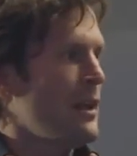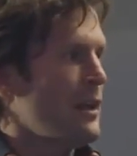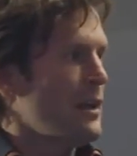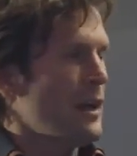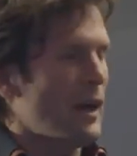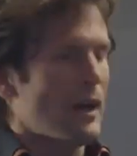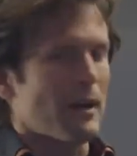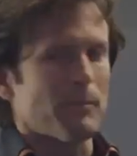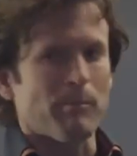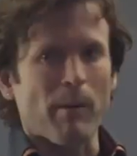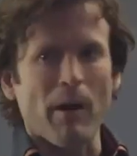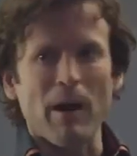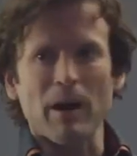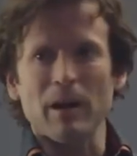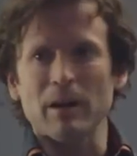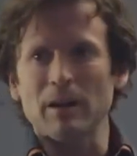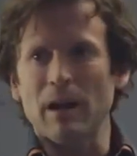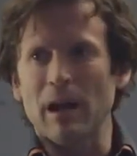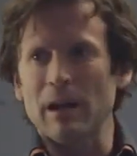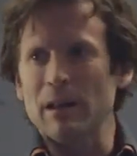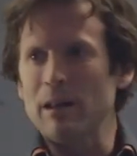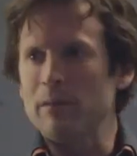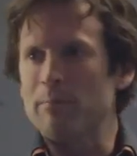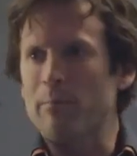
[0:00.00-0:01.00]
Uh, part,
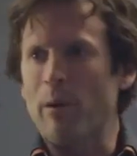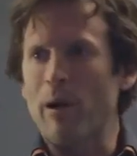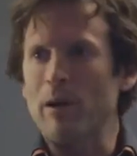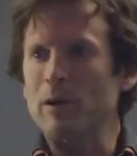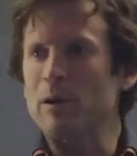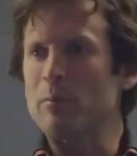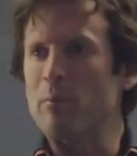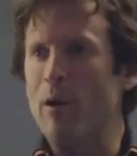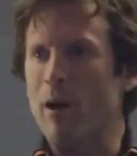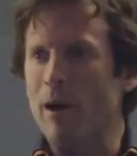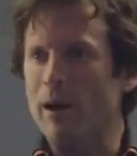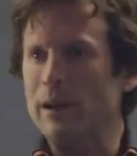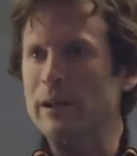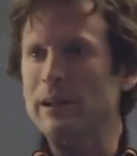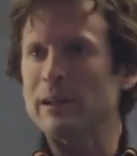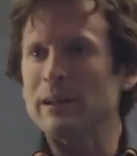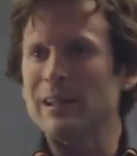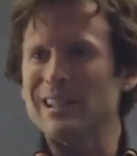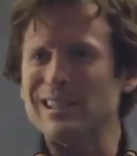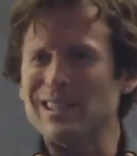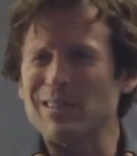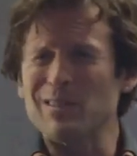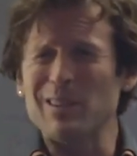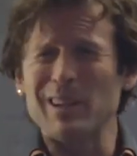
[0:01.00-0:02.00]
I love partner marketing.
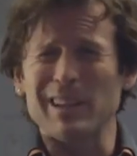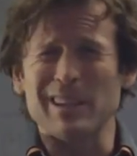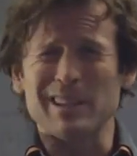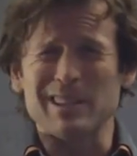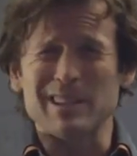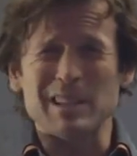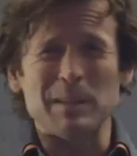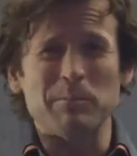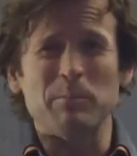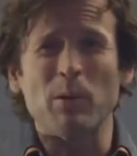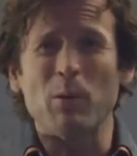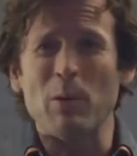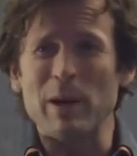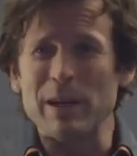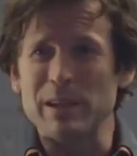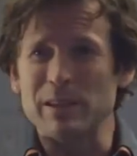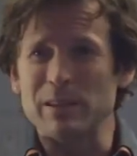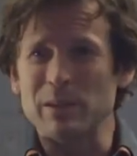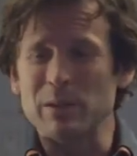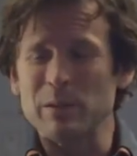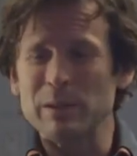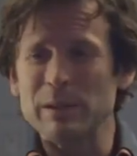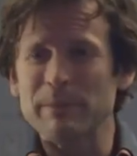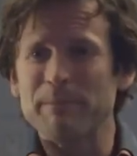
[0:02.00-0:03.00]
It's really a simple way to
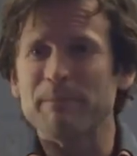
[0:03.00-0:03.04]
do it.